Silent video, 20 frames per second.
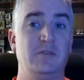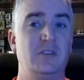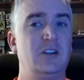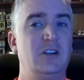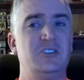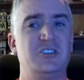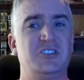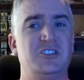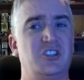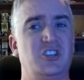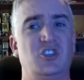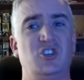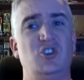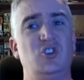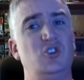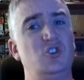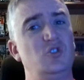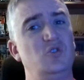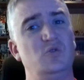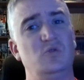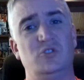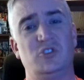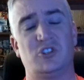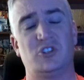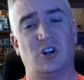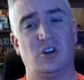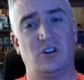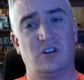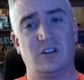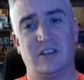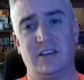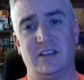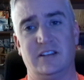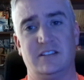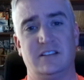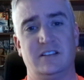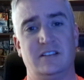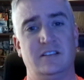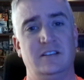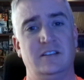They're just a huge target,